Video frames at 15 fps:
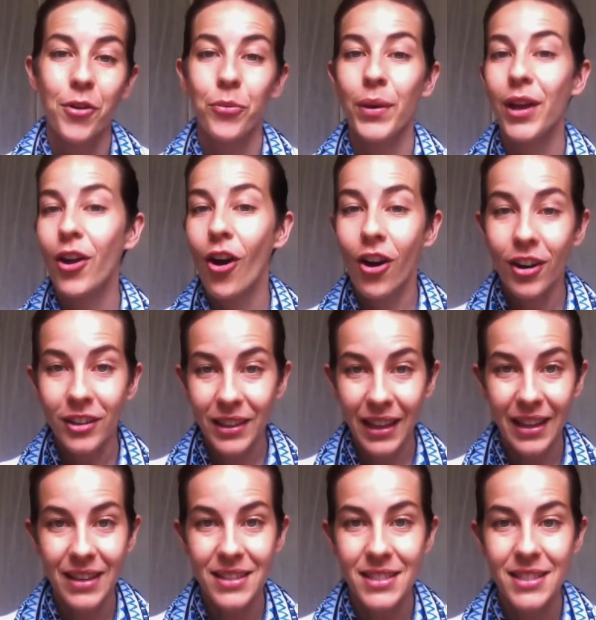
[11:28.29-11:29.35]

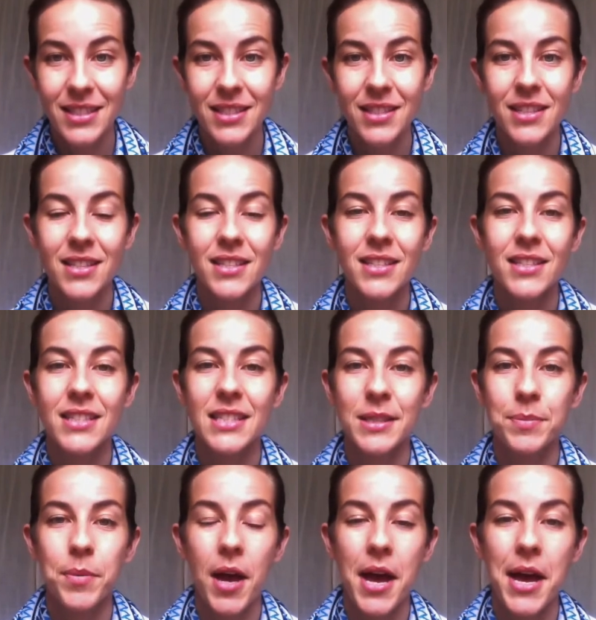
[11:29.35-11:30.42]
Regardless,
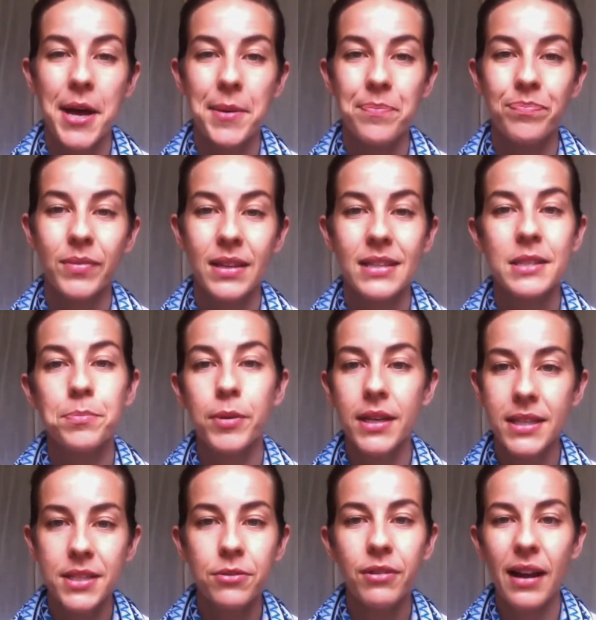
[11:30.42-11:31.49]
um,
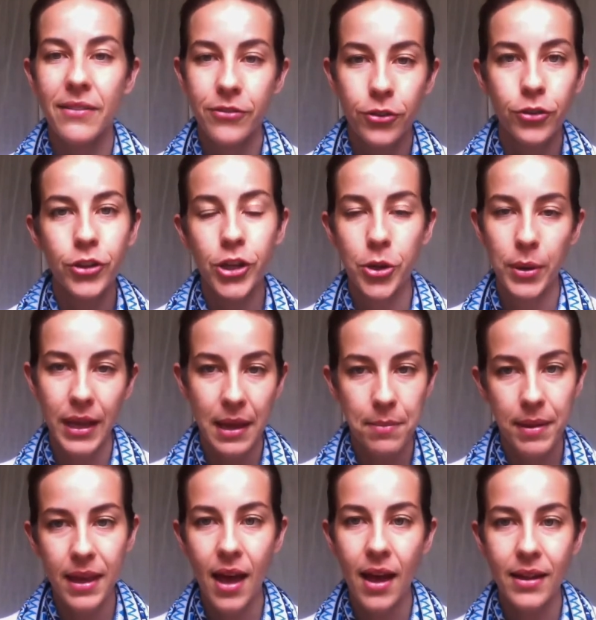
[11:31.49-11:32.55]
spring's arrival, you know, it can
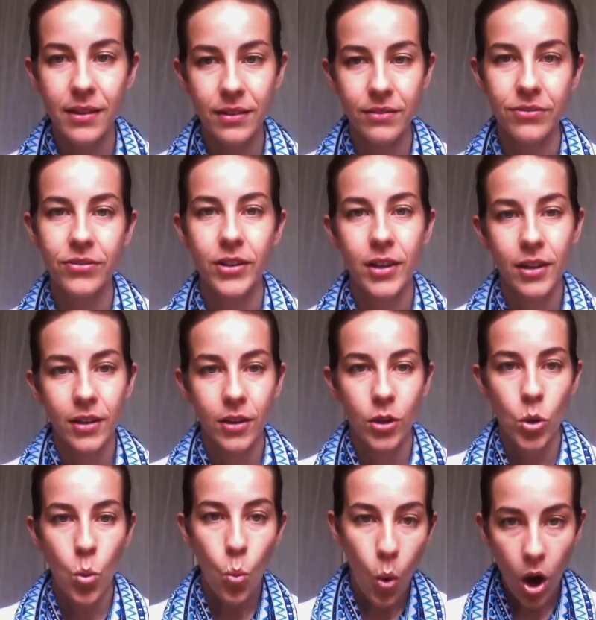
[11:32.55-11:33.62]
be kind of
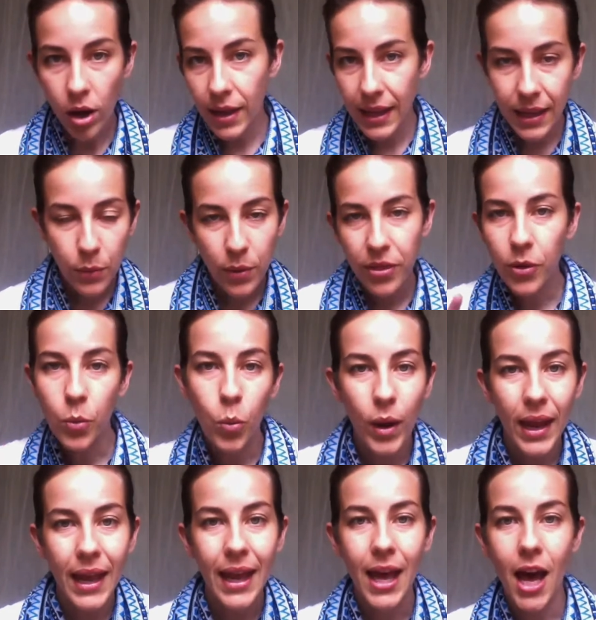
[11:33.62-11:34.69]
wonky with a
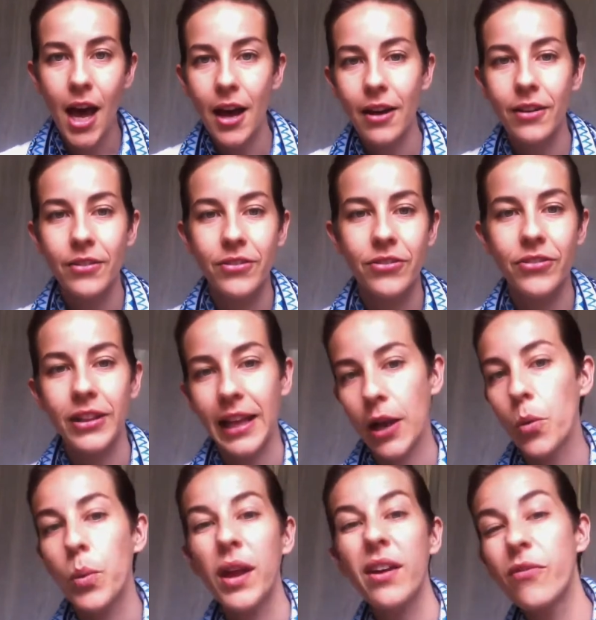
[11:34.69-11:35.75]
week of like a
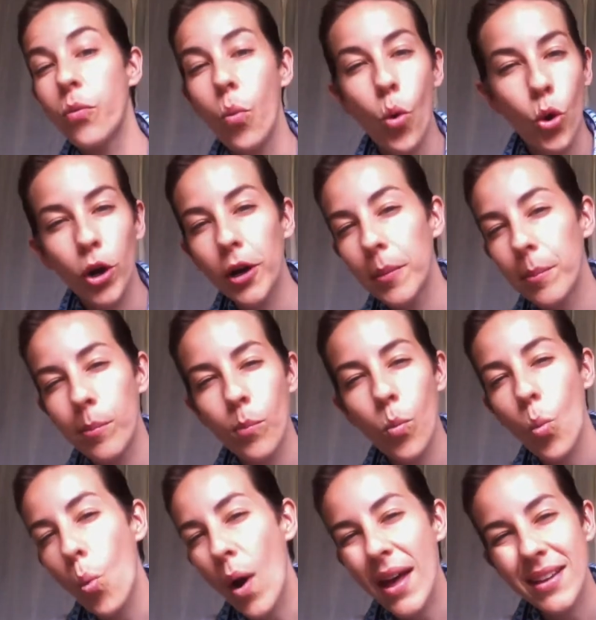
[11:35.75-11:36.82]
week of warm,
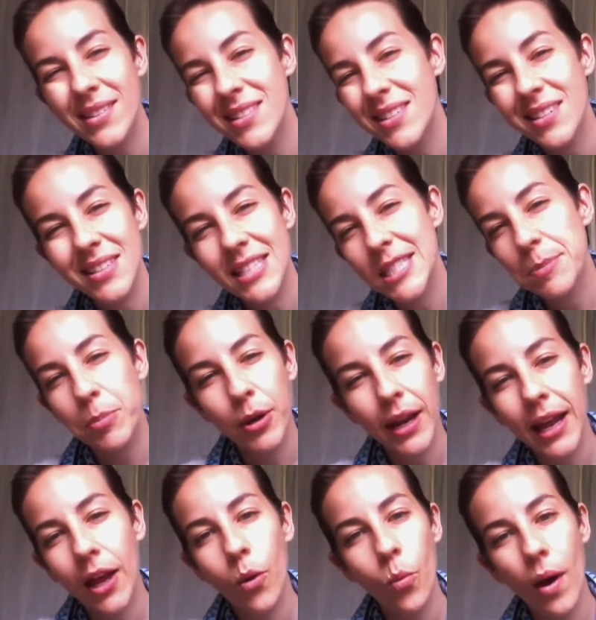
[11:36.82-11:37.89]
wet
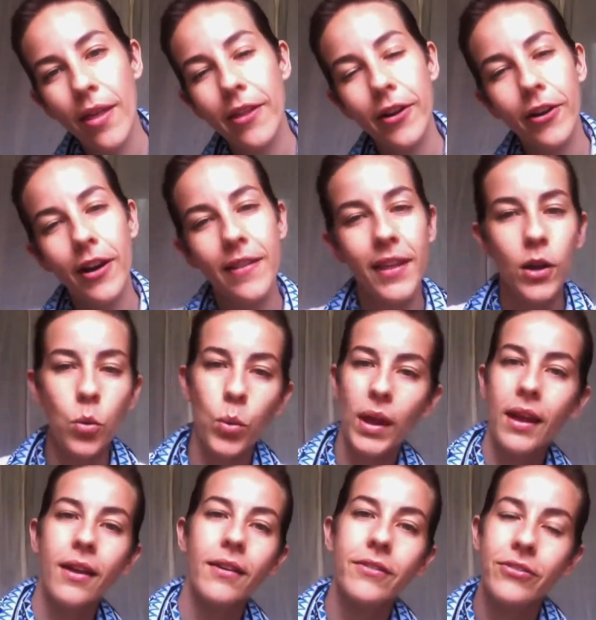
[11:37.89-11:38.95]
spring weather and then a
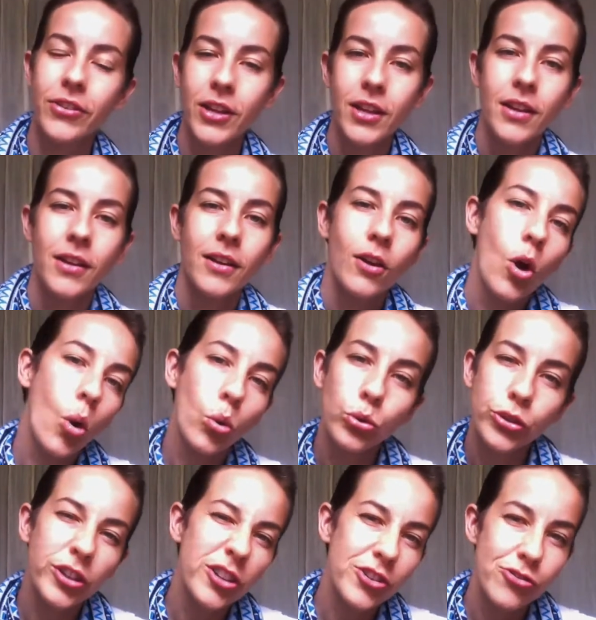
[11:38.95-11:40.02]
week of
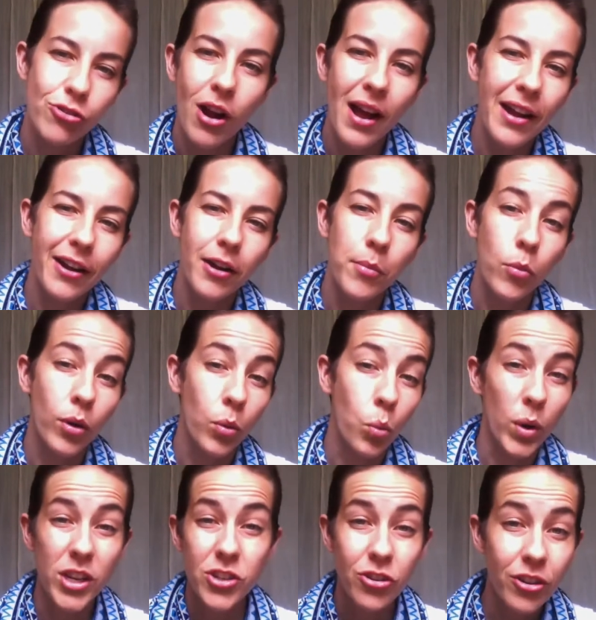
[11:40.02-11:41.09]
colder, drier, more
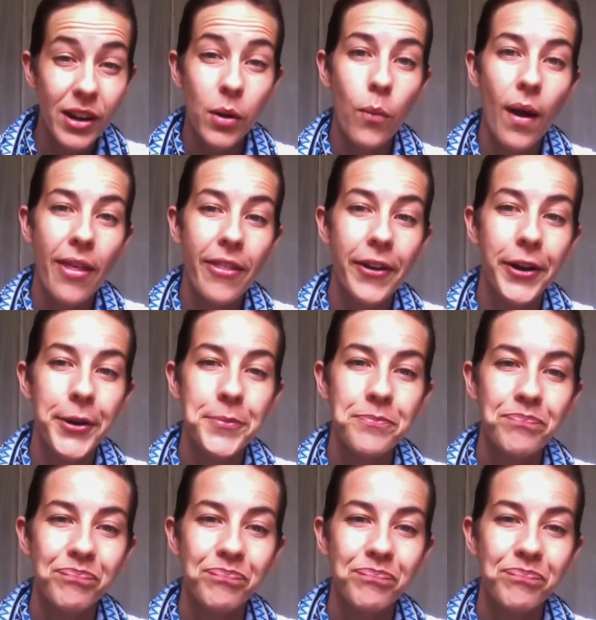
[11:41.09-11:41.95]
wintry weather.